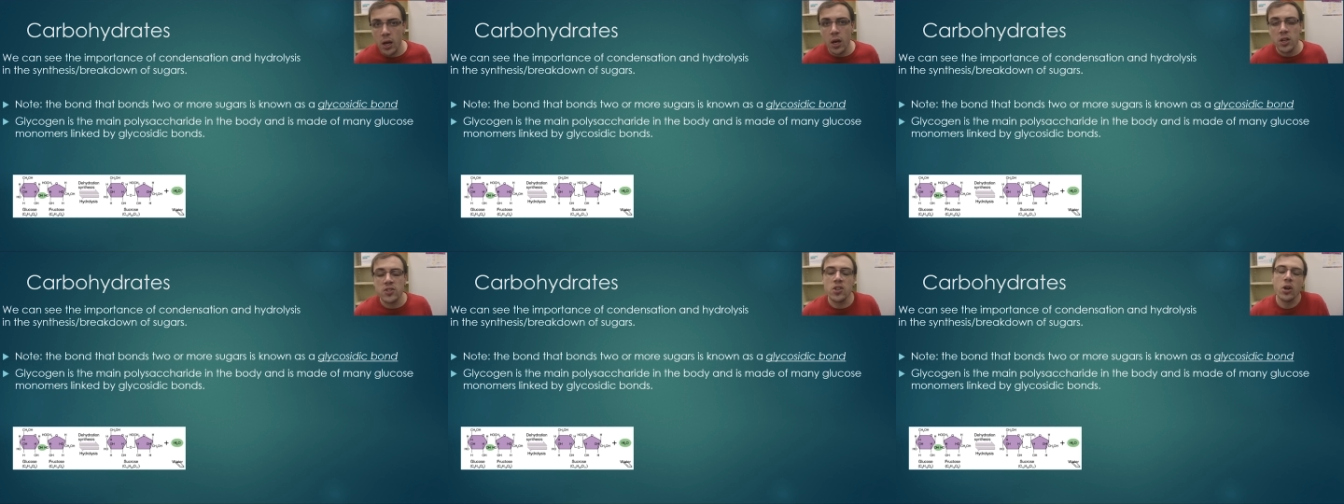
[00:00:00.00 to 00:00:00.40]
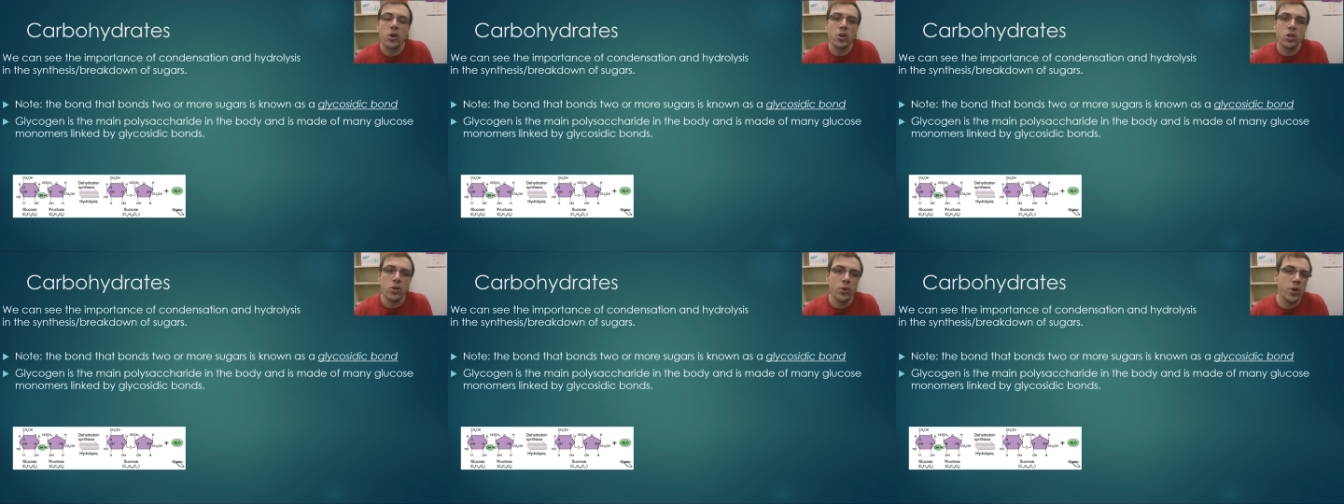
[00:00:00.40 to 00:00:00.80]
So
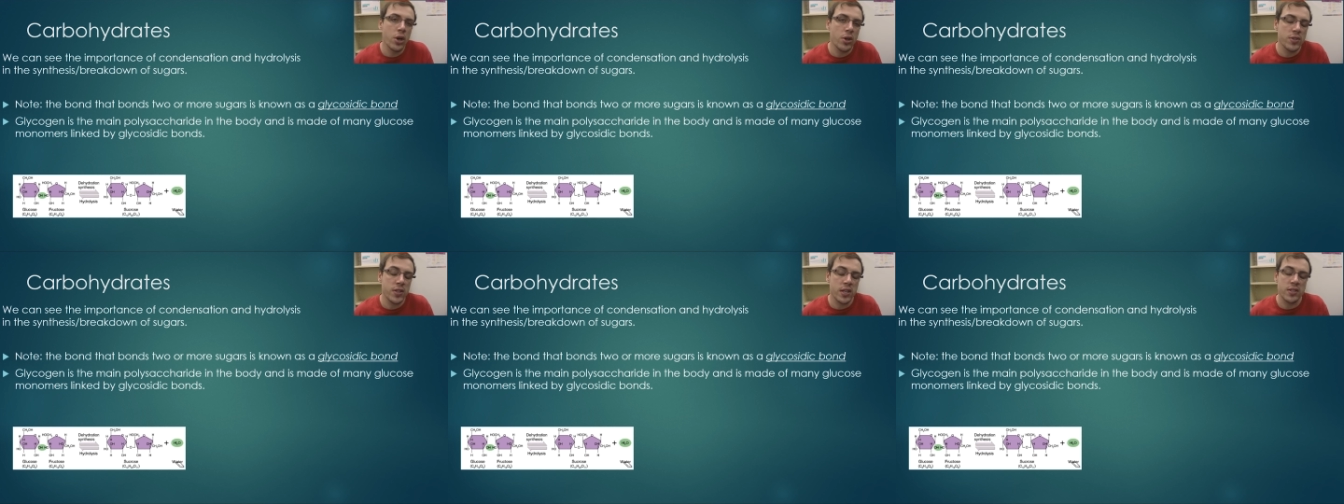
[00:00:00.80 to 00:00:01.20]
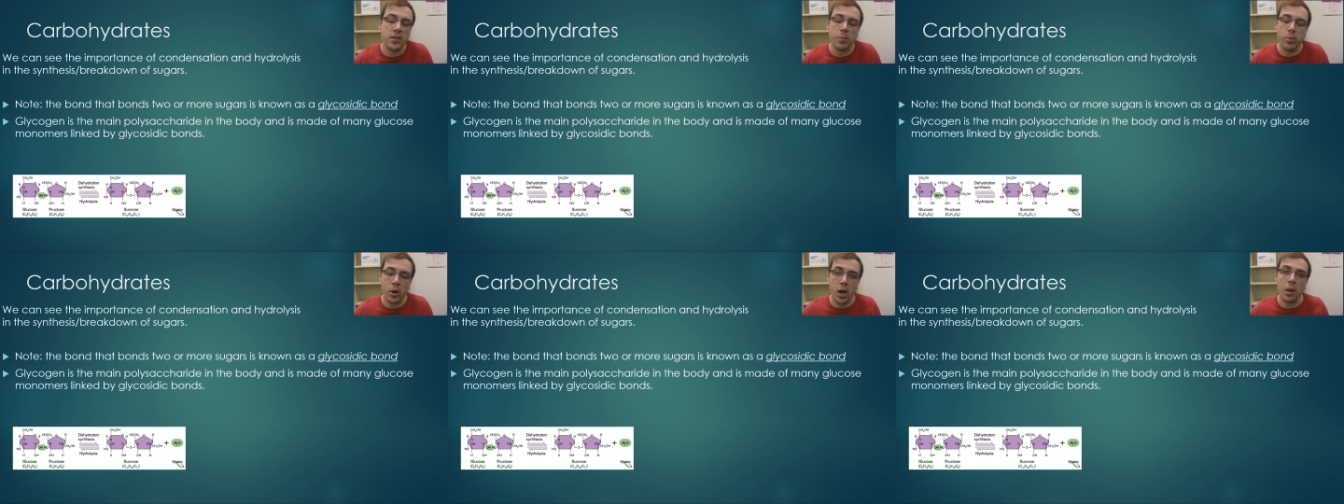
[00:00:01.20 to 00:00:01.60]
glucose is the
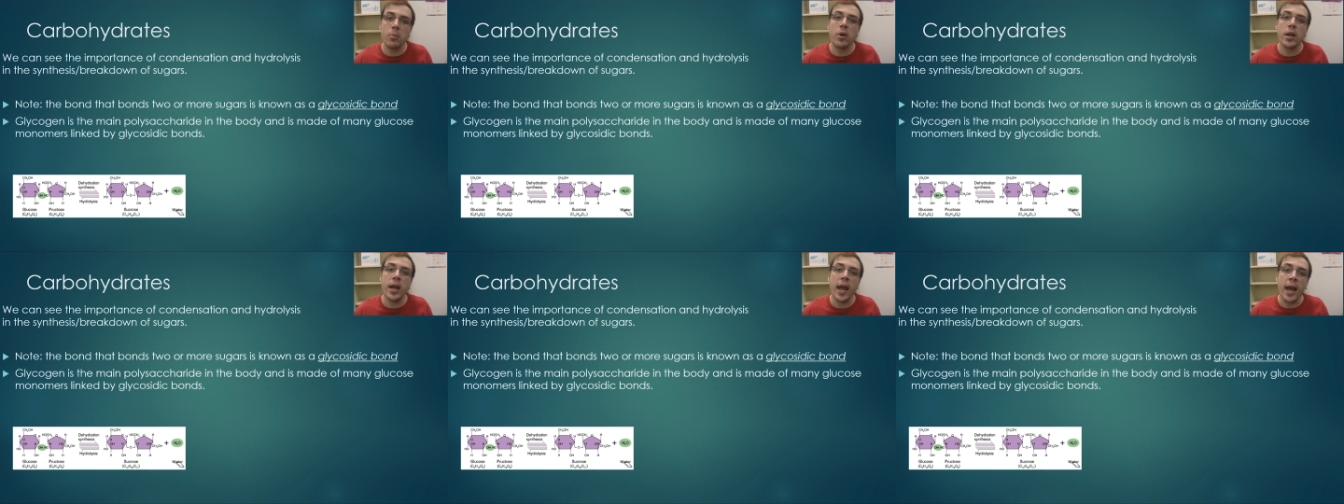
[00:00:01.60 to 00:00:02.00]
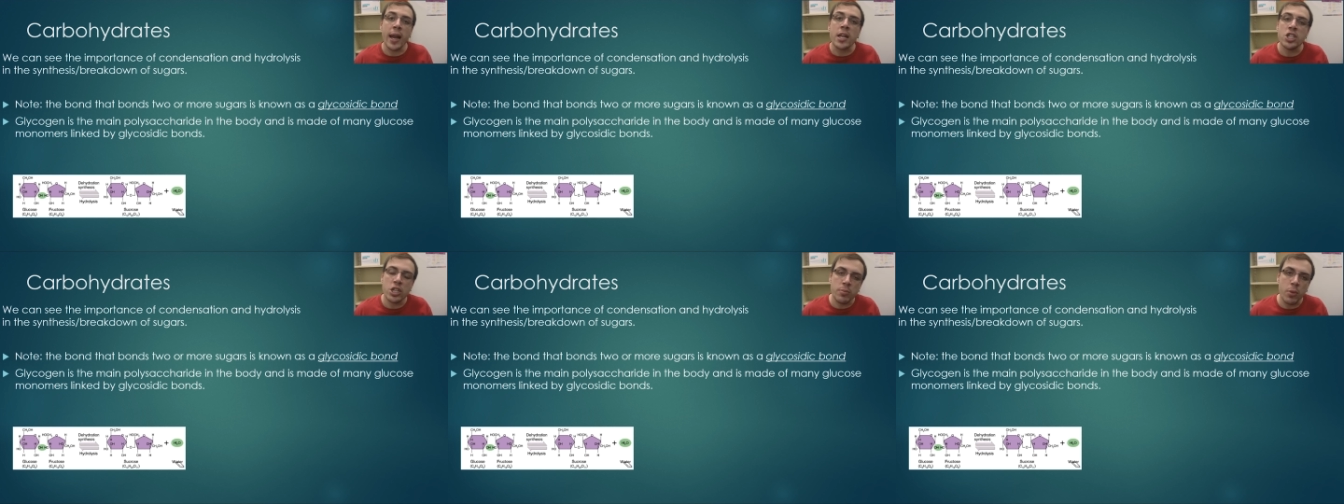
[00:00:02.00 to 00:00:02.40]
primary
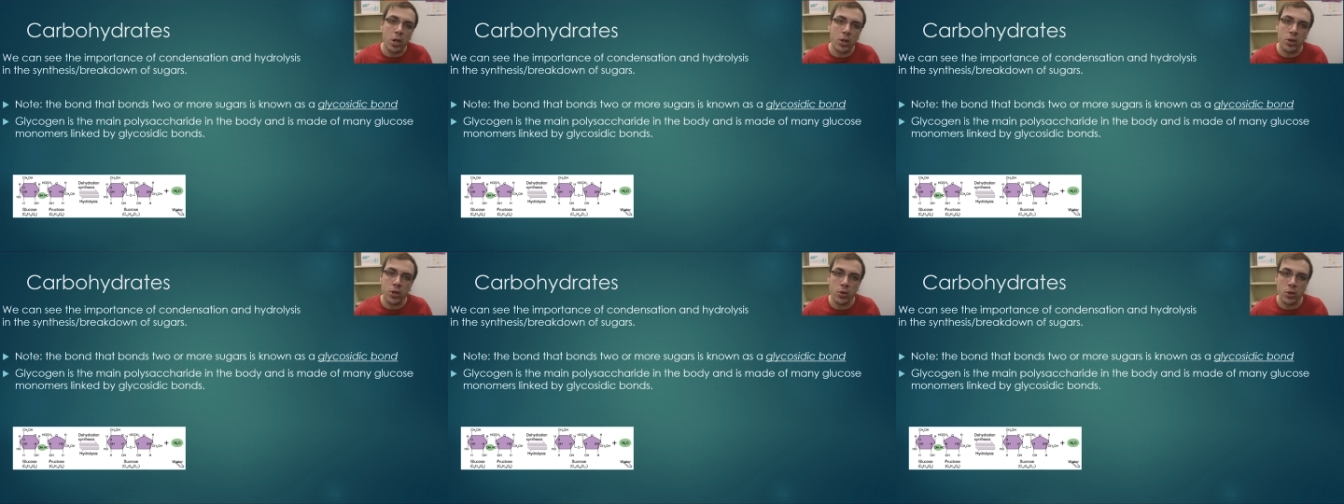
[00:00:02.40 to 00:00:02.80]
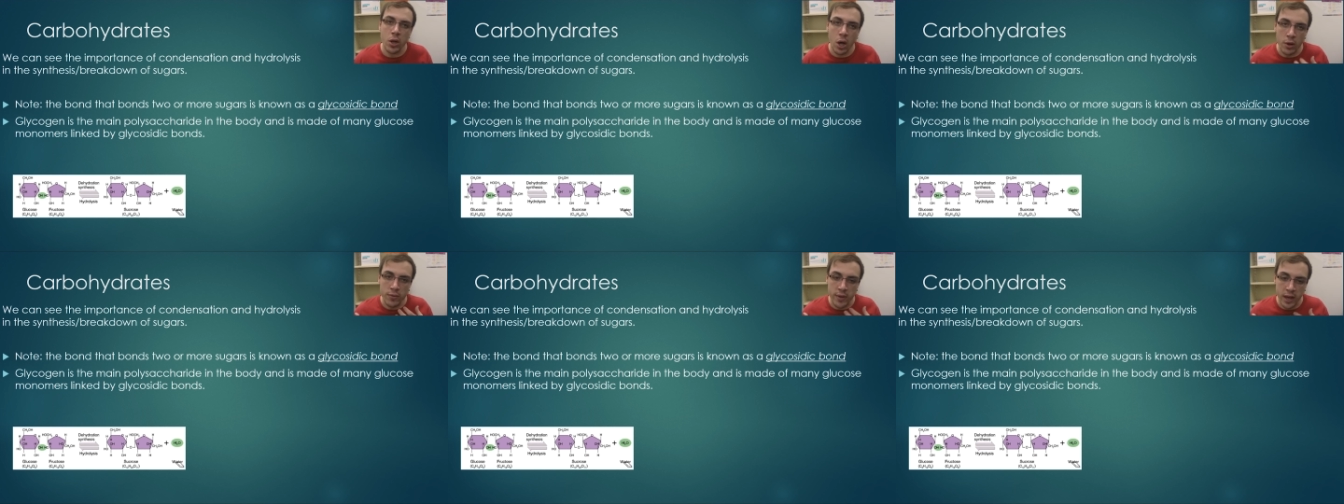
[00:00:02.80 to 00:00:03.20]
energy molecule
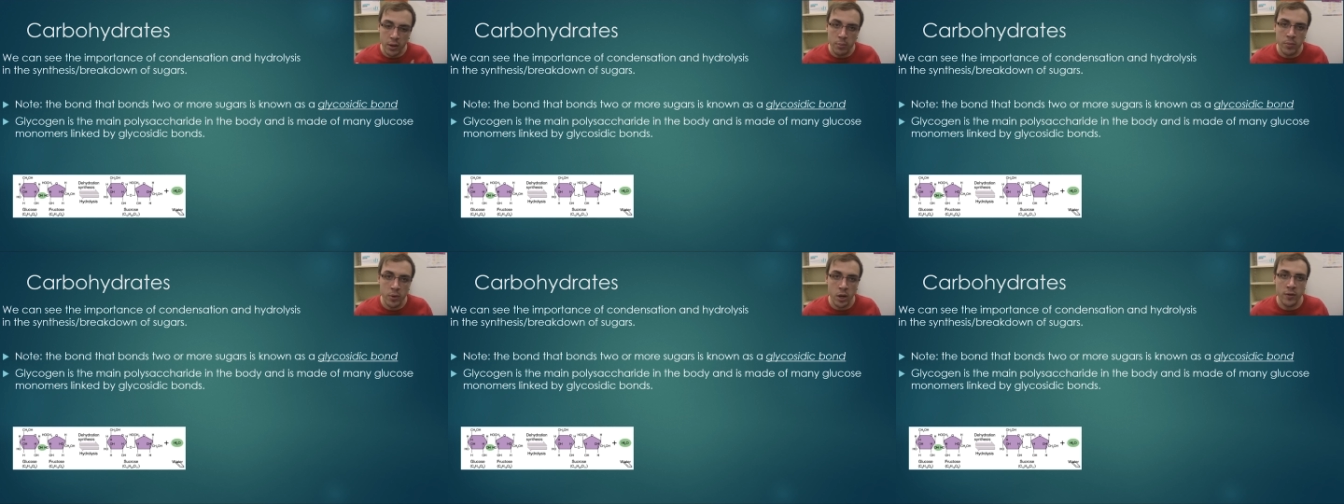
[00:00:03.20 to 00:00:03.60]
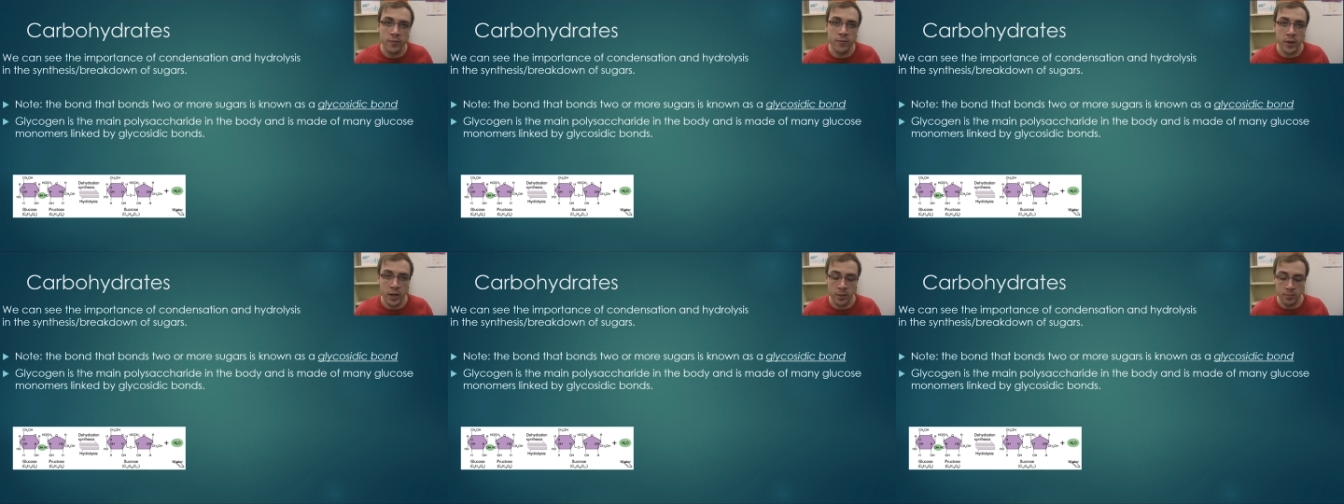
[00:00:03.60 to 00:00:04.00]
of
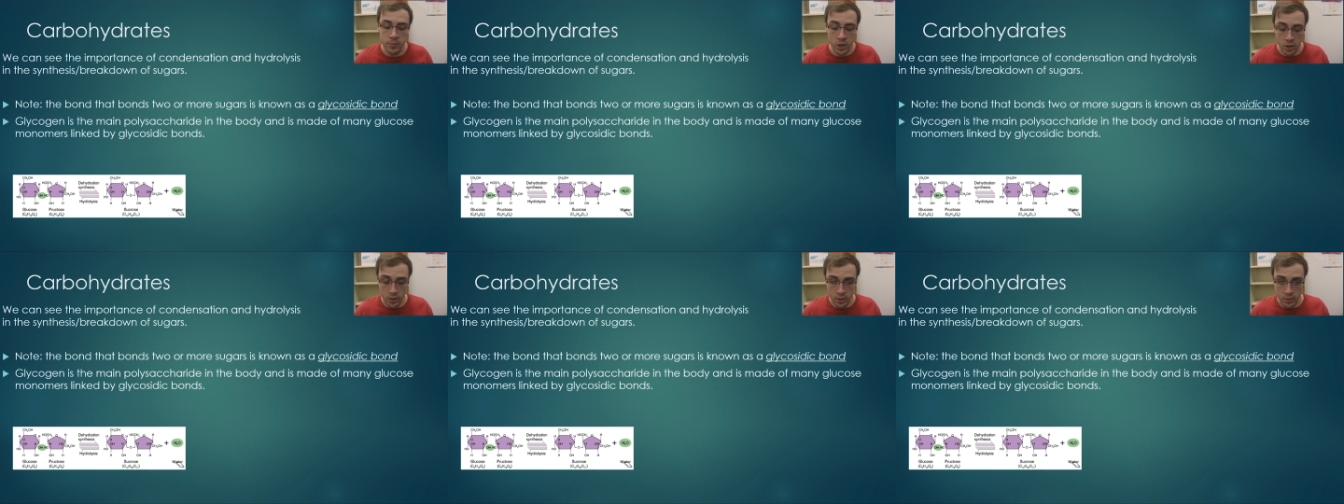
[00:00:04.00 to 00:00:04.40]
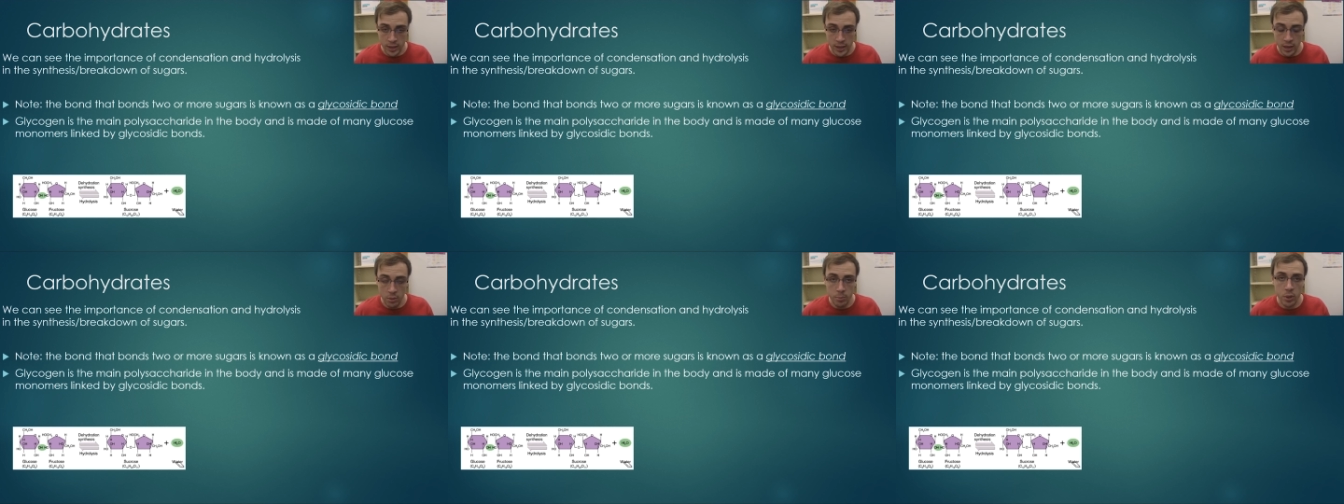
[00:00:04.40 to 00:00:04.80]

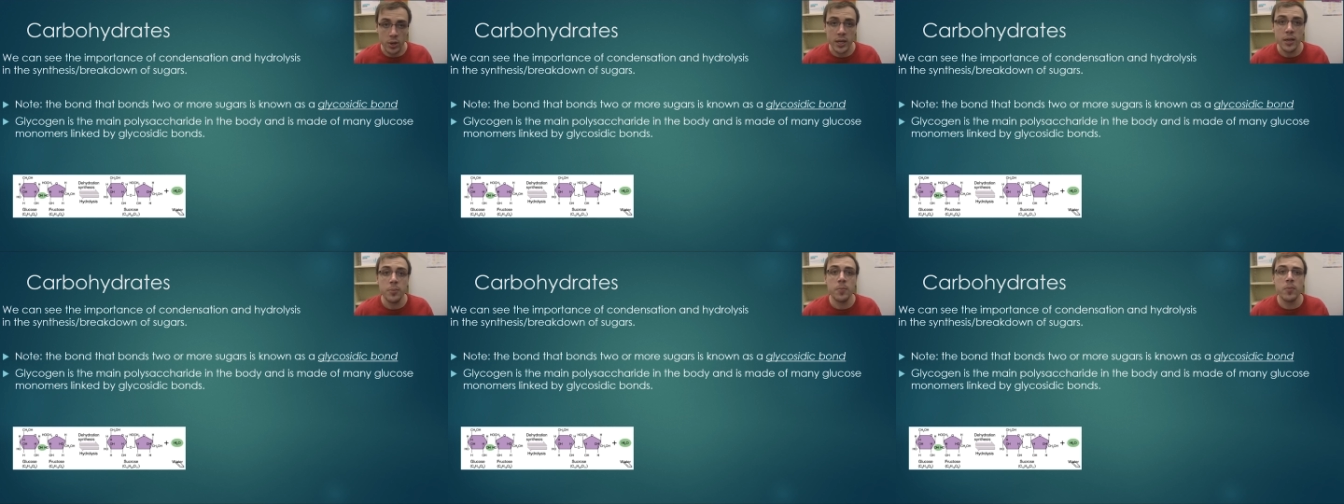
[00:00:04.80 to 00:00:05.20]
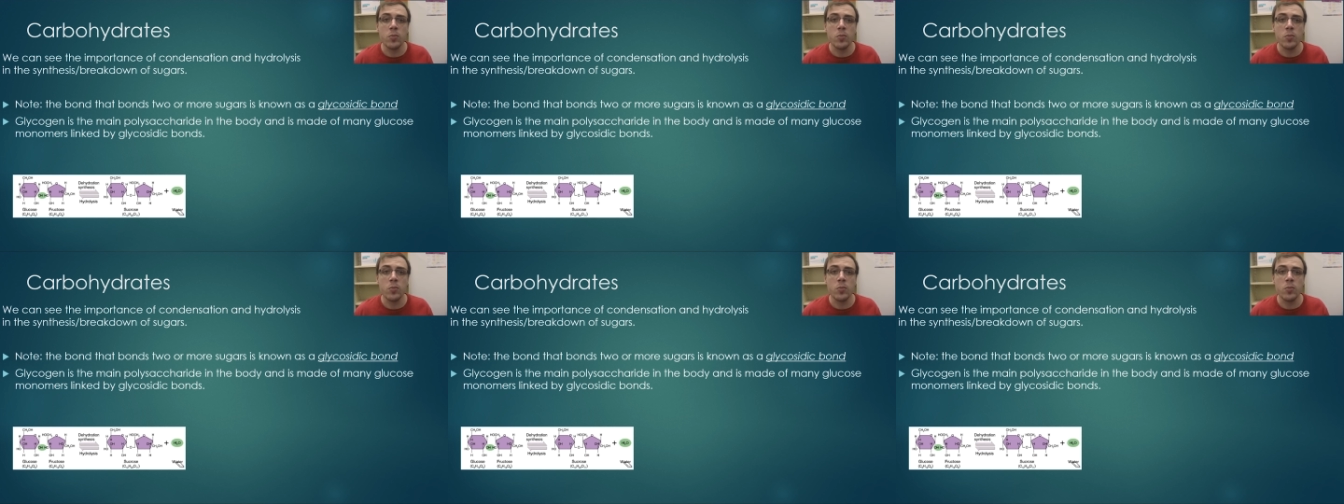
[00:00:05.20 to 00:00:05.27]
our body.